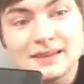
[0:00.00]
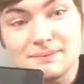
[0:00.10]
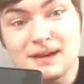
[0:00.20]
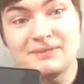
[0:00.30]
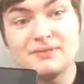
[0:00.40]

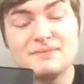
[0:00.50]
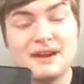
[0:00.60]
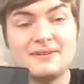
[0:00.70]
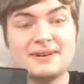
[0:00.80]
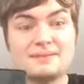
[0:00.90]
Then back with
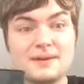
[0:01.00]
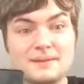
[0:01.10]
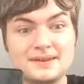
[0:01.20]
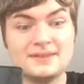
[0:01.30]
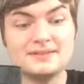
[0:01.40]
Merry and
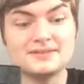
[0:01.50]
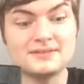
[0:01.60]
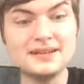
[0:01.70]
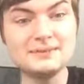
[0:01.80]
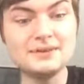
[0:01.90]
Pippin and
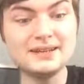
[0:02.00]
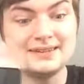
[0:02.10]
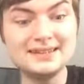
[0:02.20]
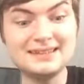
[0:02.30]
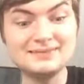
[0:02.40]

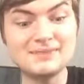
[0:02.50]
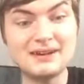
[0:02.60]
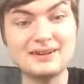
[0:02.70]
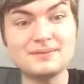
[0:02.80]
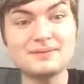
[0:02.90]
Treebeard, the
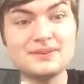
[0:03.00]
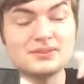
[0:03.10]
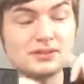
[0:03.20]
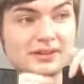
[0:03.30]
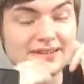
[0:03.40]
Merry and Pippin are
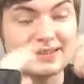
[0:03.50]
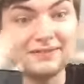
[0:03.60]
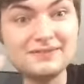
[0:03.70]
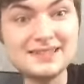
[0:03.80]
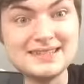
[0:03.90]
trying to
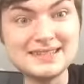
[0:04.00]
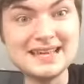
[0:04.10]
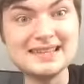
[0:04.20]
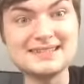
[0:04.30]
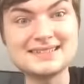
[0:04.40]
convince
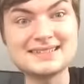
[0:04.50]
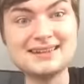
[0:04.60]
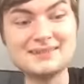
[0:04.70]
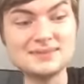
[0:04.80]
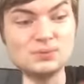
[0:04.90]
the Ents to
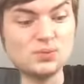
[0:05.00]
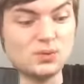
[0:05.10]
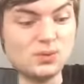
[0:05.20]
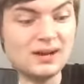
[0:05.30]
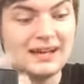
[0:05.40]
go to
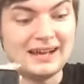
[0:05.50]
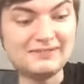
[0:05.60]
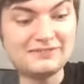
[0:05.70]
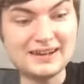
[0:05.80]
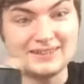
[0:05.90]
war,
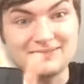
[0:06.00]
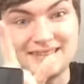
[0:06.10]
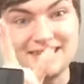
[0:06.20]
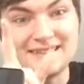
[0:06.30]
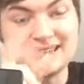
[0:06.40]
and
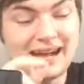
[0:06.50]
thankfully this